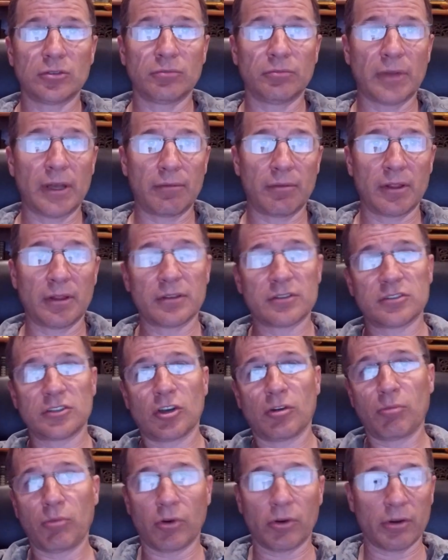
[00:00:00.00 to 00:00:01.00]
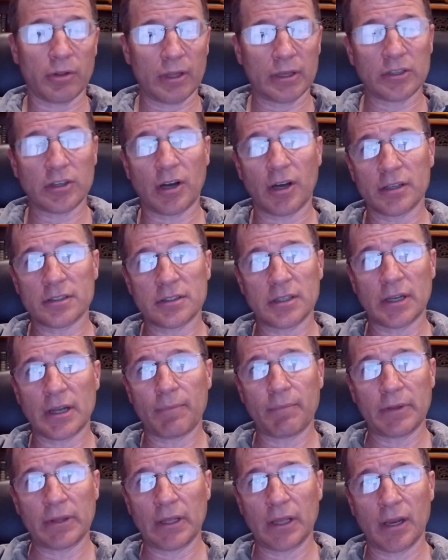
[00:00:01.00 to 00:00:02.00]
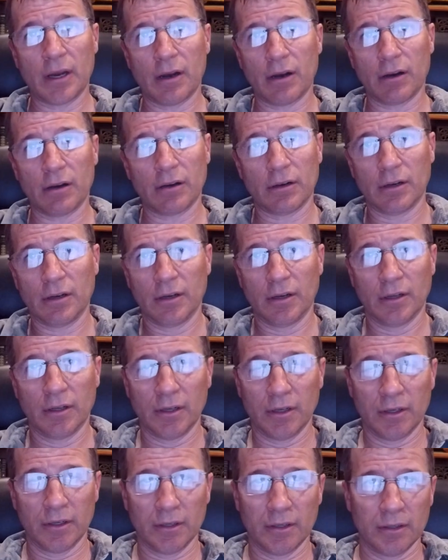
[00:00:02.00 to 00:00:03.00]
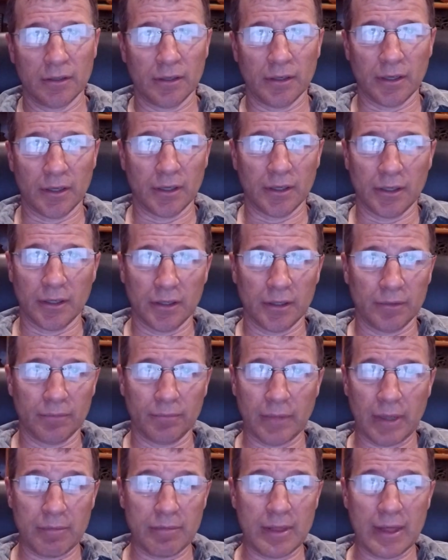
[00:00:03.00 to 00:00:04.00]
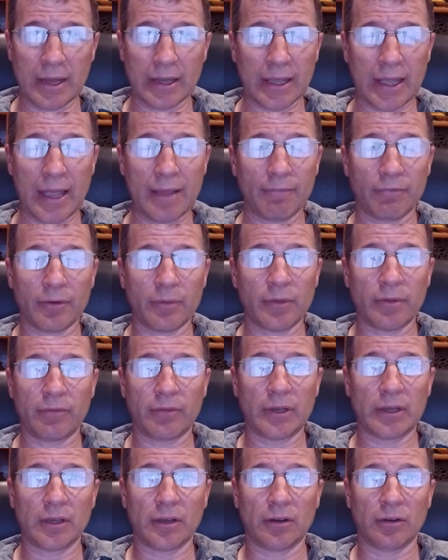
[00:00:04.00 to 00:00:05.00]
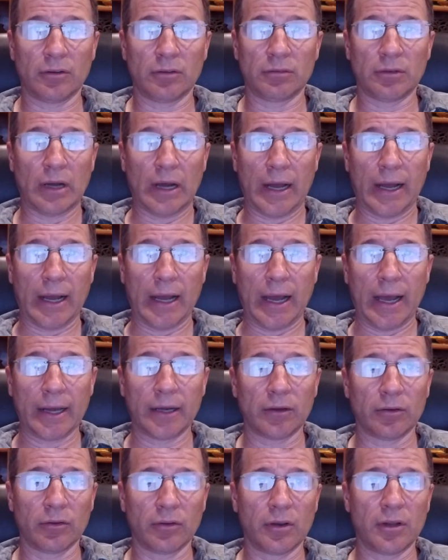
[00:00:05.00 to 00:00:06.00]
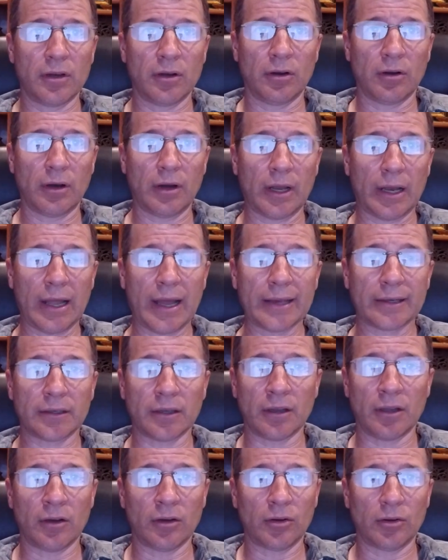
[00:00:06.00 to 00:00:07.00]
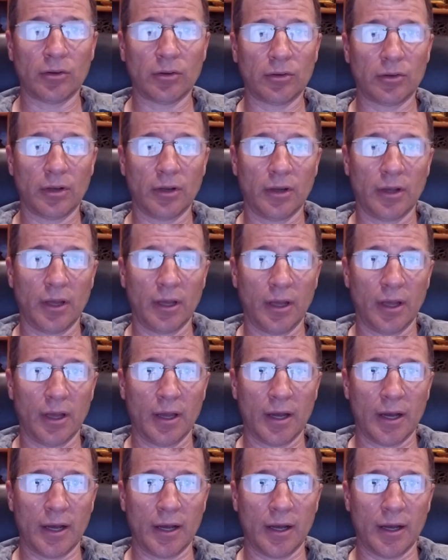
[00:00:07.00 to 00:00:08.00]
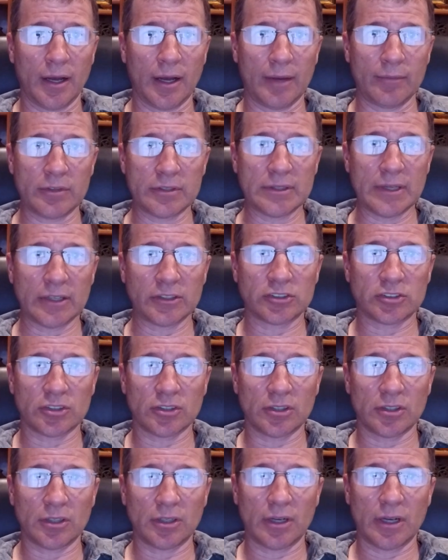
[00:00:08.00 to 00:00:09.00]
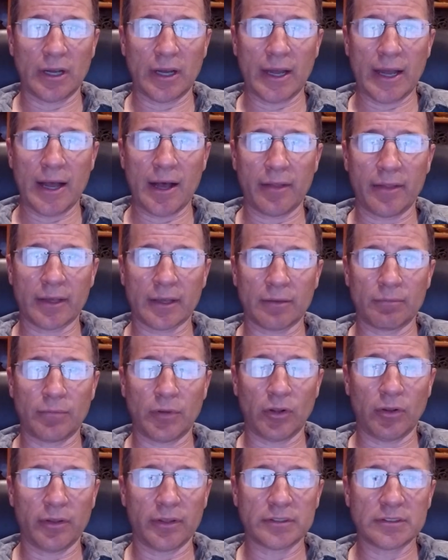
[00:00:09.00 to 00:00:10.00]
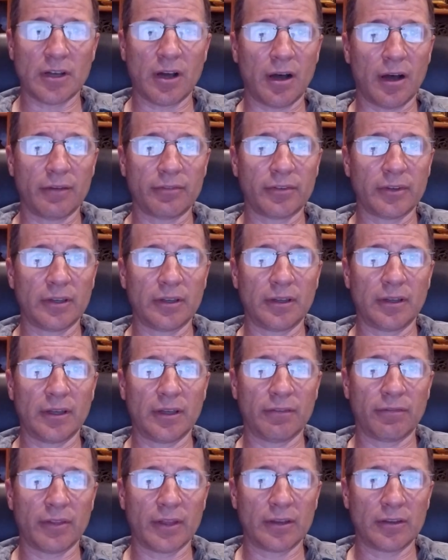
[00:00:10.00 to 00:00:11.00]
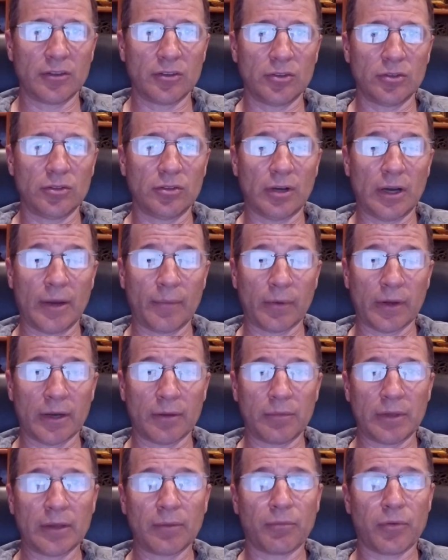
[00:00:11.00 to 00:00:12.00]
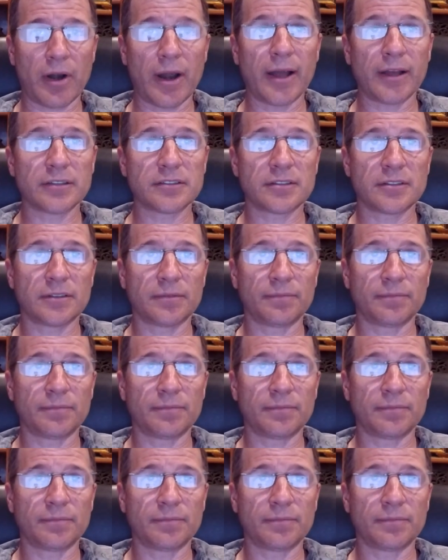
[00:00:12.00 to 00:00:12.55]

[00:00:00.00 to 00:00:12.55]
Maybe the snowboarder that tossed it up in the air, maybe that came from the video. I don't know. I'd like to know. I'm just not sure how they can pull this off. If they do, I'm going to be impressed.